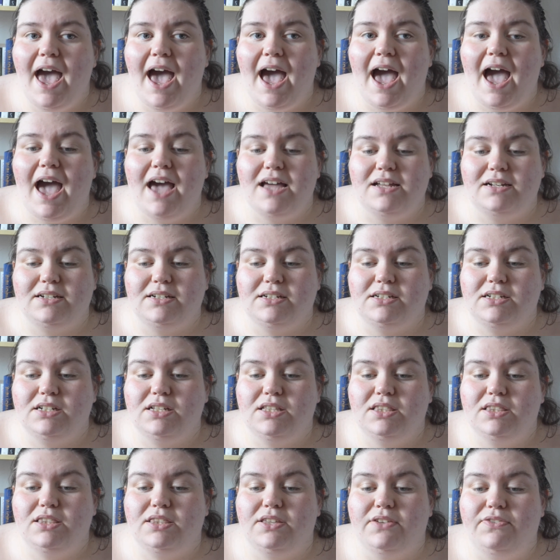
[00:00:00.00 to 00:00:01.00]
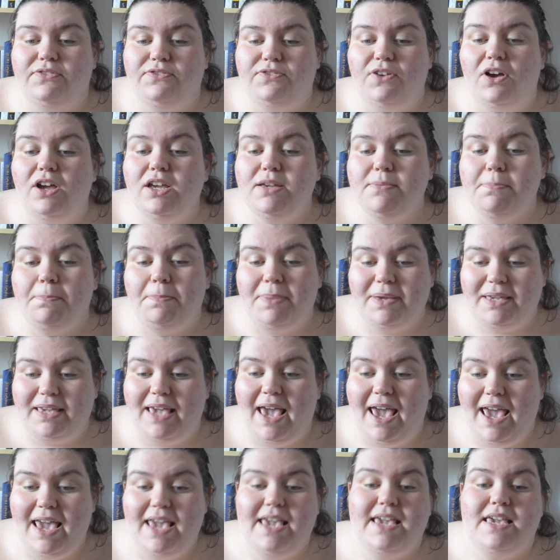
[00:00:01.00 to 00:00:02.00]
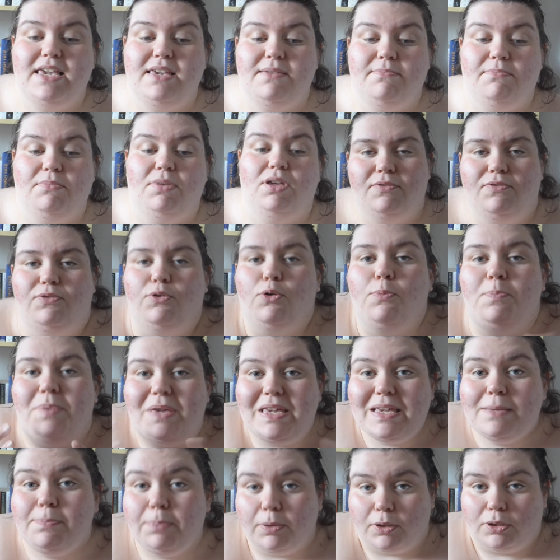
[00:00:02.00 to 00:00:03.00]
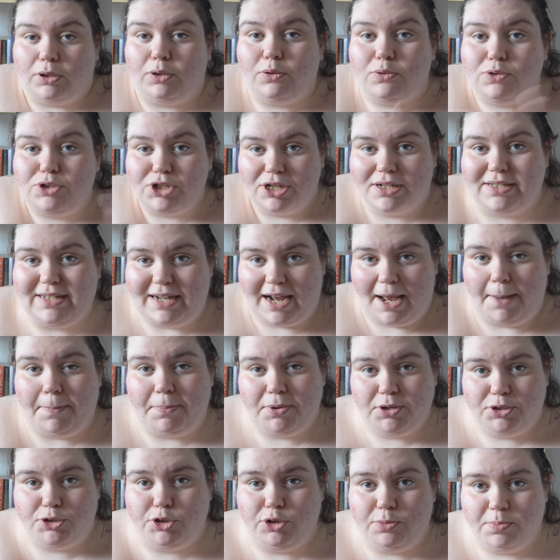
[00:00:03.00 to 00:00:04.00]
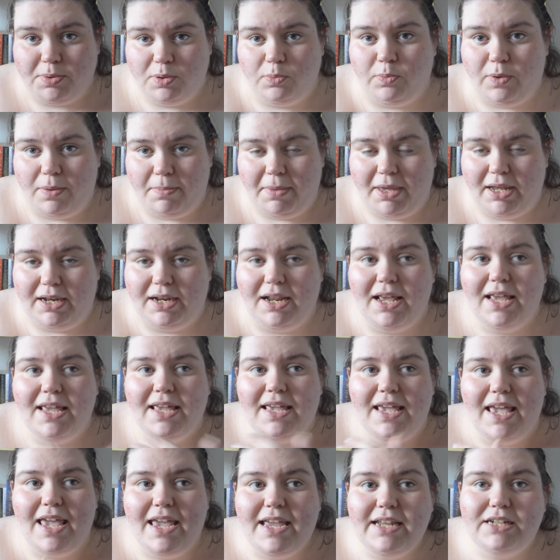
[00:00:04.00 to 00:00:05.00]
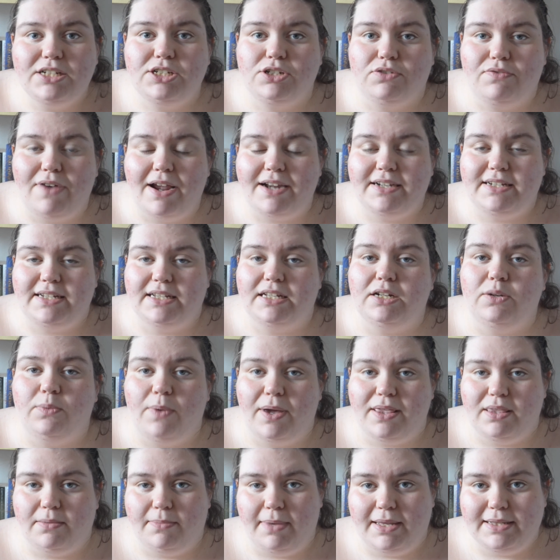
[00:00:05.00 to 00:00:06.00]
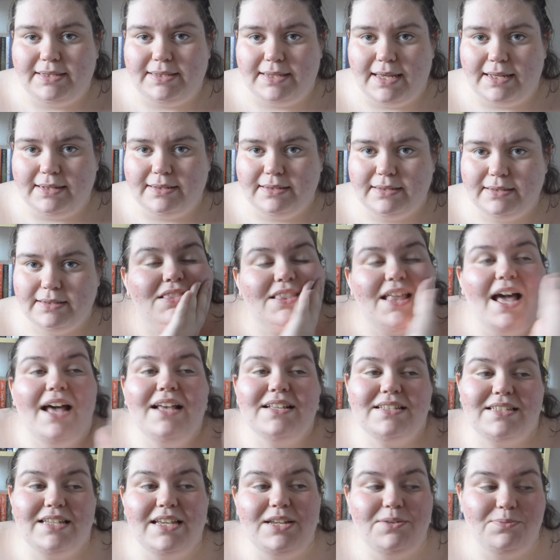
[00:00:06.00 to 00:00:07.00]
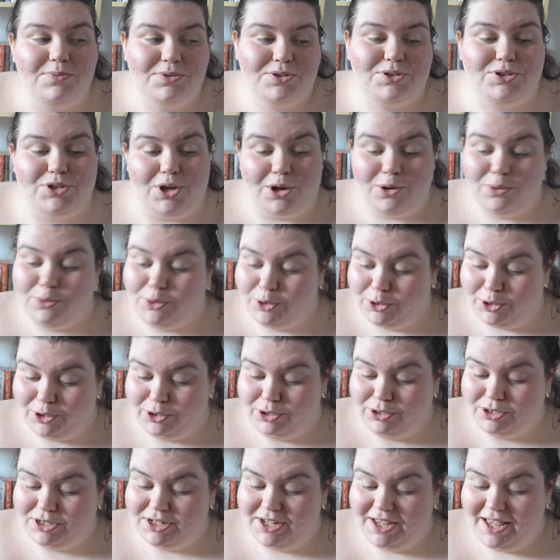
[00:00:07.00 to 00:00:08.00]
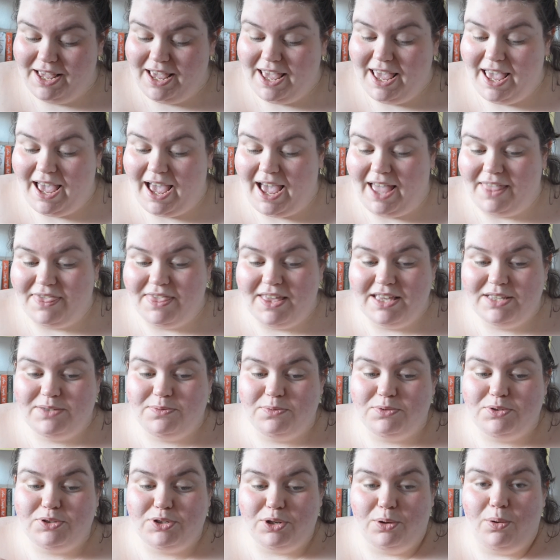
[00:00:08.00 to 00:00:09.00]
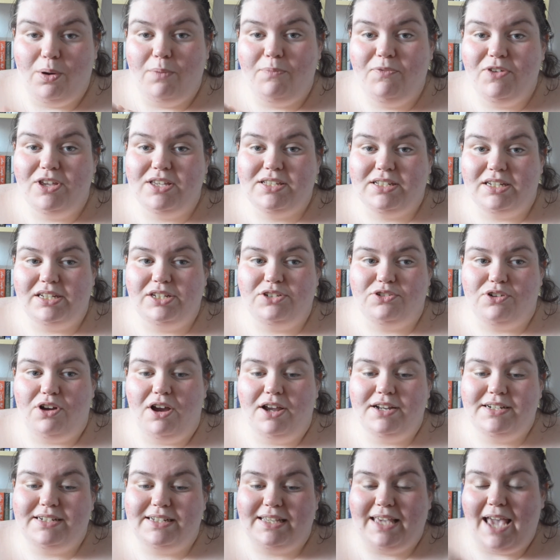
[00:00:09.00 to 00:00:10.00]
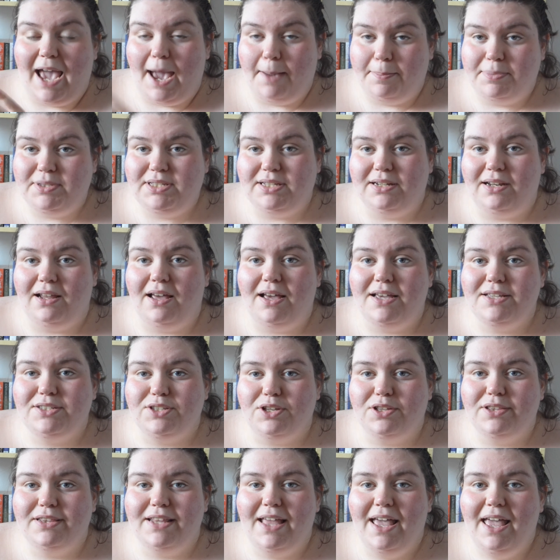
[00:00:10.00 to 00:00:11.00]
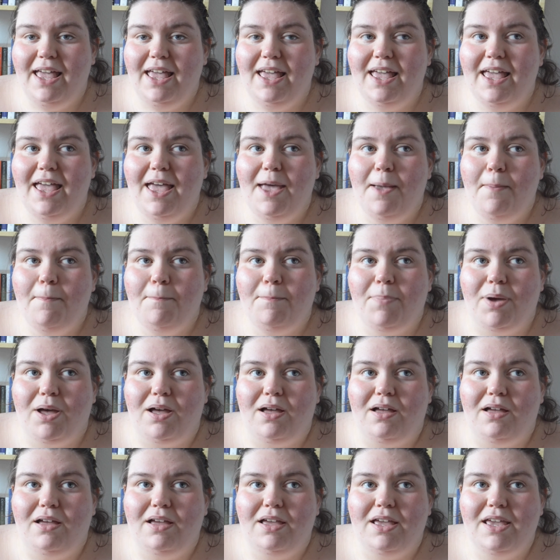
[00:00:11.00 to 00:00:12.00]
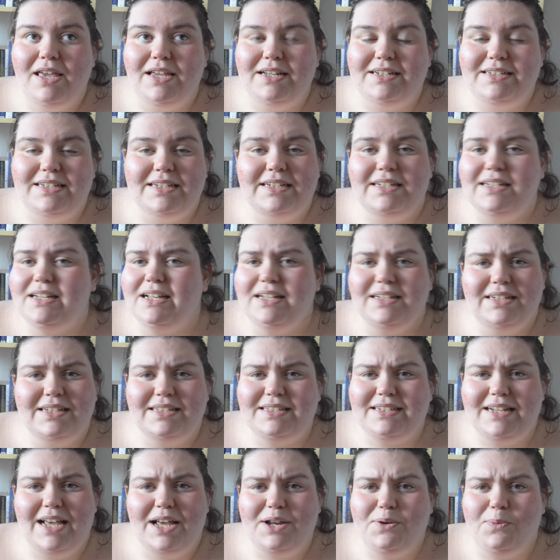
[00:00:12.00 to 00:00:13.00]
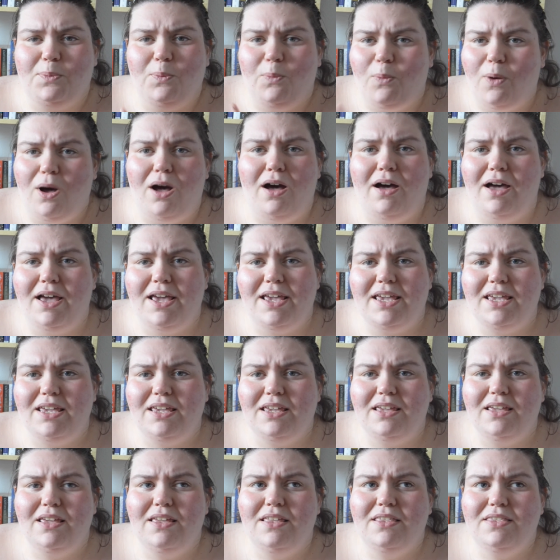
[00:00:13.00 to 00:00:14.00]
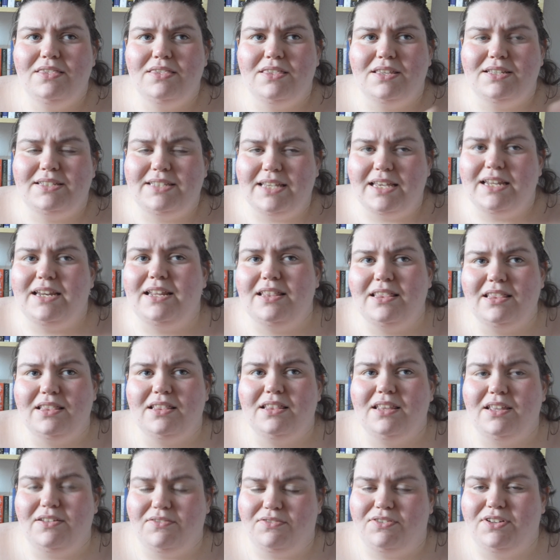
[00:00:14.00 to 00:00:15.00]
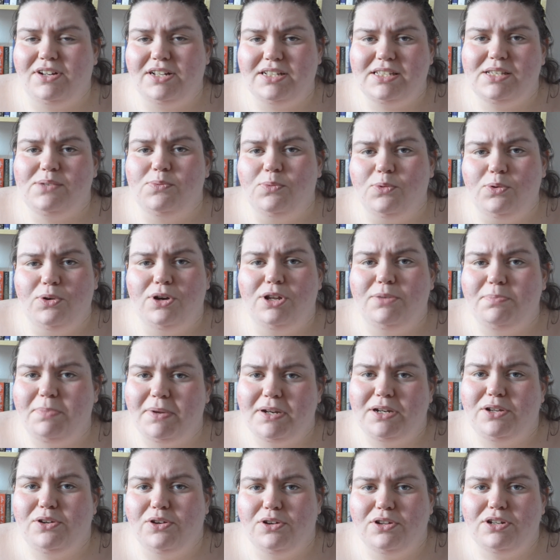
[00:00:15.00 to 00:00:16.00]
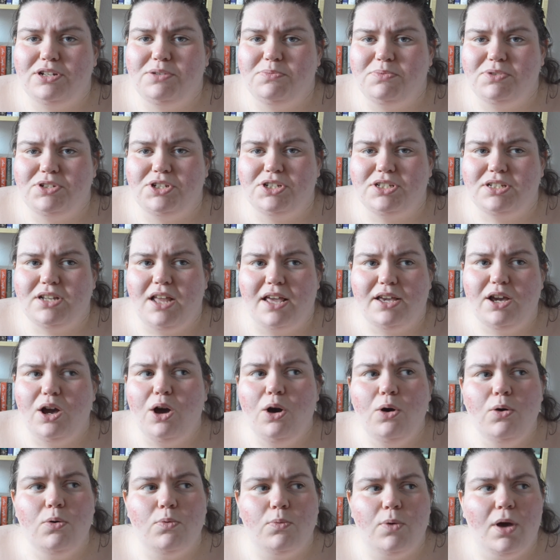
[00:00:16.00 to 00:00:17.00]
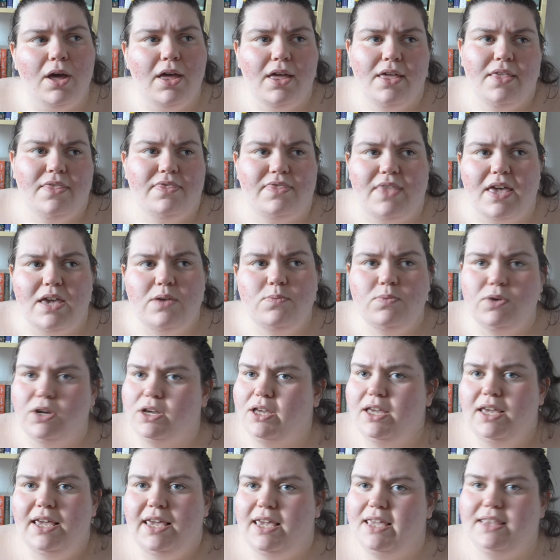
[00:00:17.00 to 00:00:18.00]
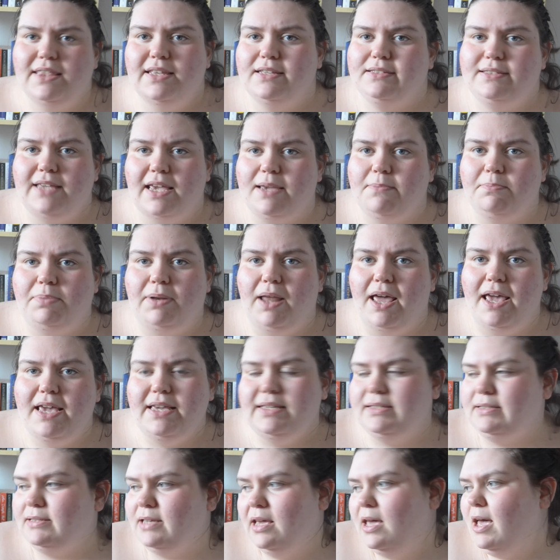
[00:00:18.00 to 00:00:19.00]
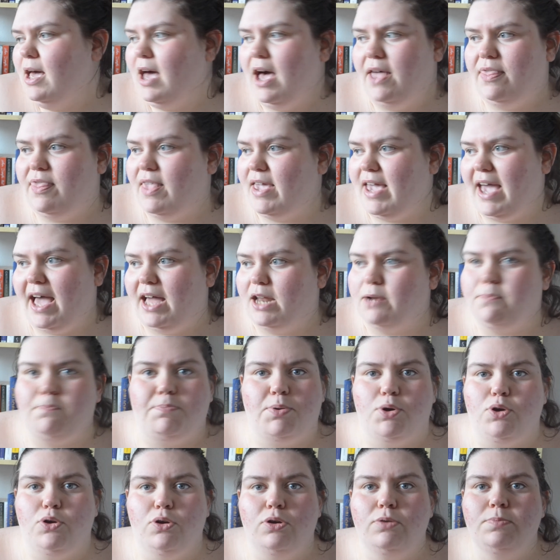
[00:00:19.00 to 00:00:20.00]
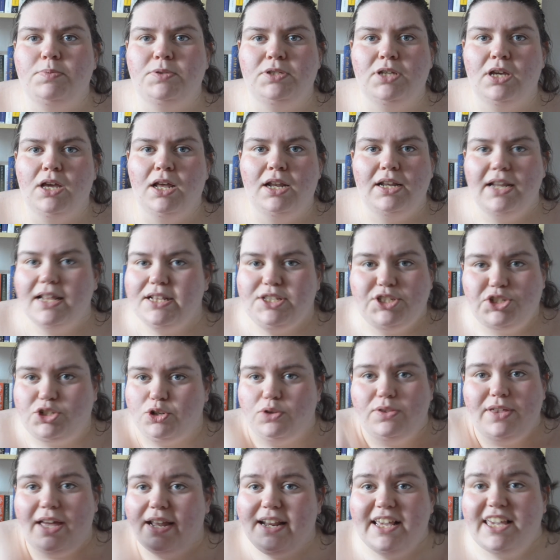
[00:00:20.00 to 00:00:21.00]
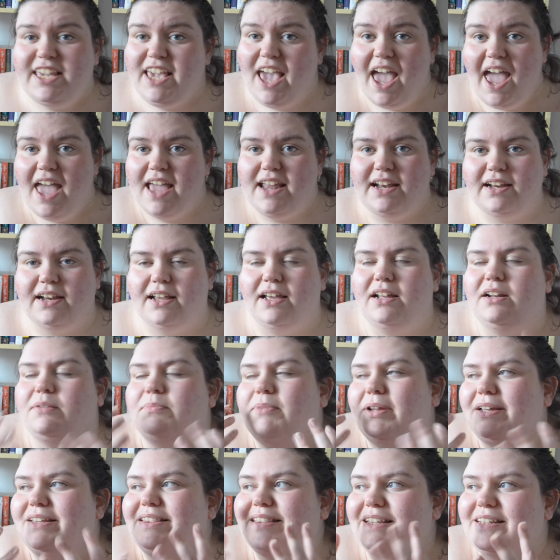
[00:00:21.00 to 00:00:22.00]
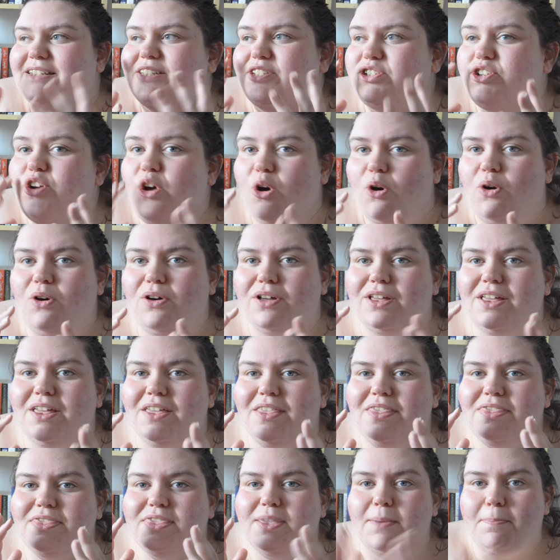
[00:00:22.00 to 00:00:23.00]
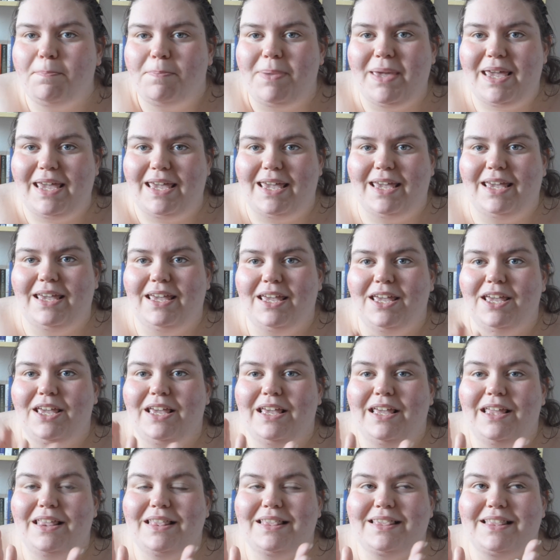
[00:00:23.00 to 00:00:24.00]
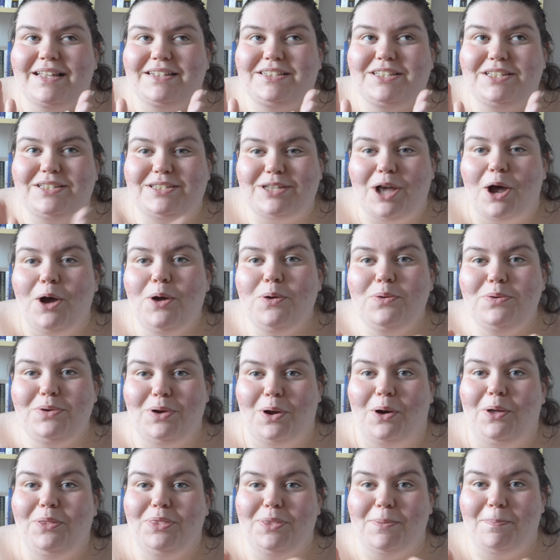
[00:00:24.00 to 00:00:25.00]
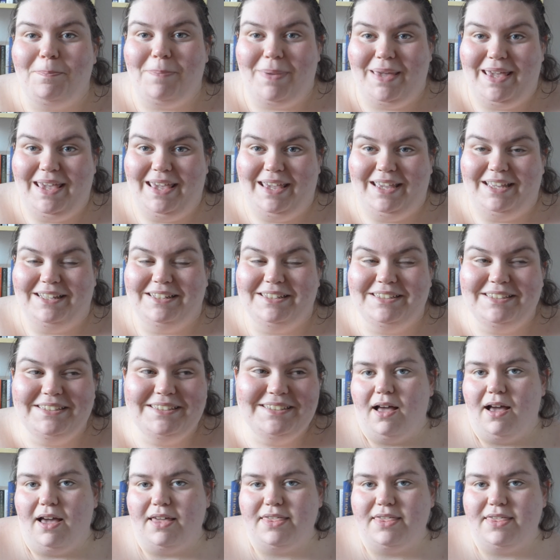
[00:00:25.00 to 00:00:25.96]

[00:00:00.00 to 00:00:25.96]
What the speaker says: and the fight became for people who just happened to be women interacting in a way that made sense. That scene was so good, and this was so obviously trying to capitalise on that, but it didn't understand why the scene in Infinity War had been good. It was just like, oh, they were in the same place and they had boobs. Let's do that again. And I'm like, that's not the bit. That's so not the bit. I